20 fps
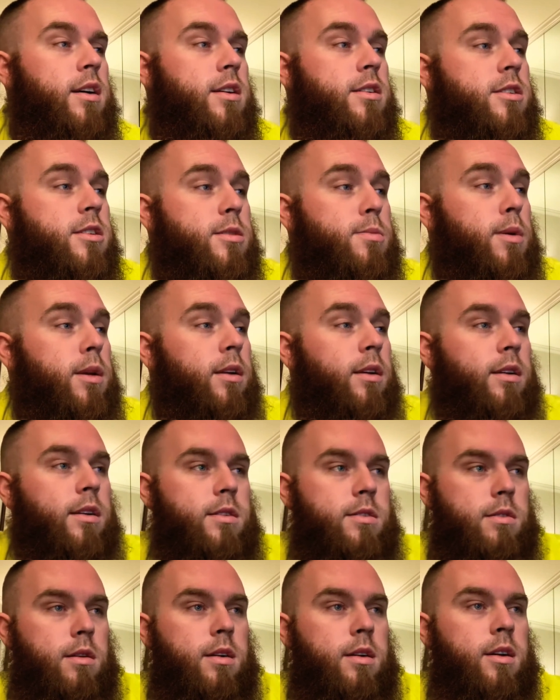She's been a good
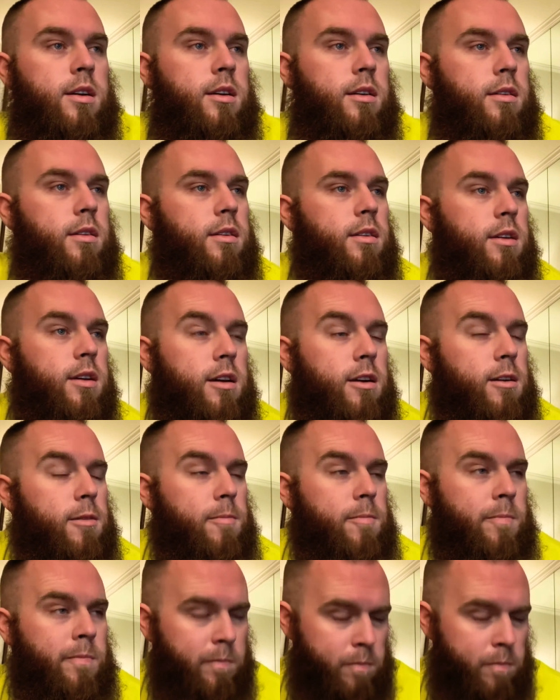truck. I